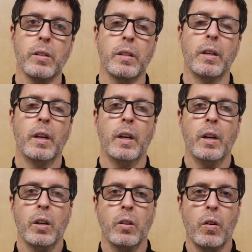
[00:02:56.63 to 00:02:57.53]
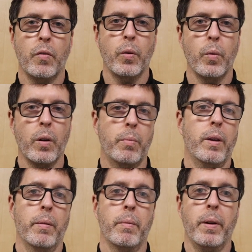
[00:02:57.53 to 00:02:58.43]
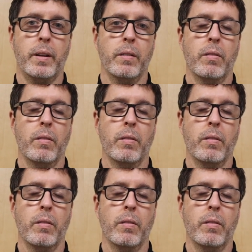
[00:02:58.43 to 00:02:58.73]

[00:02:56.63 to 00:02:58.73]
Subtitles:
And, you know, if we want to be able to make